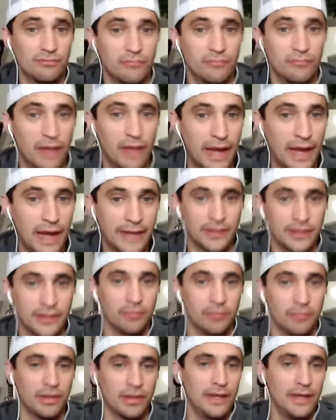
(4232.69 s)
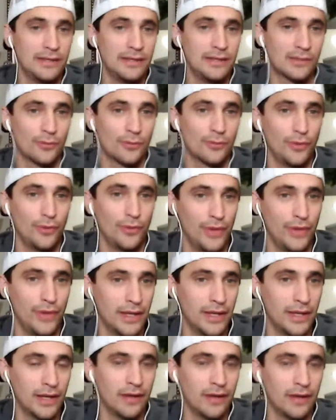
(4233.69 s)
at the place, or will they
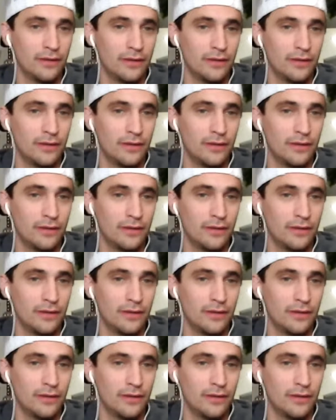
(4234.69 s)
kind of